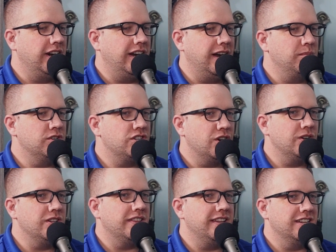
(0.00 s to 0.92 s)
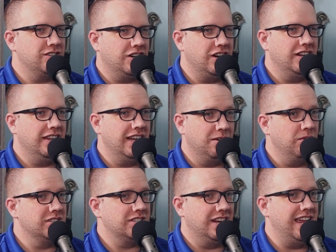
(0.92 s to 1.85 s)
and I'm sure that things are kind of like,
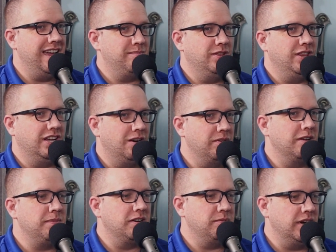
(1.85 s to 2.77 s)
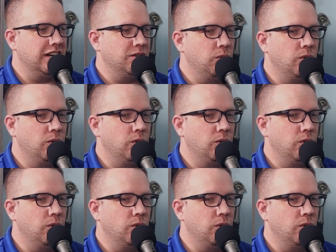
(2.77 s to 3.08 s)
what's going to happen? Like, are we about to break into war?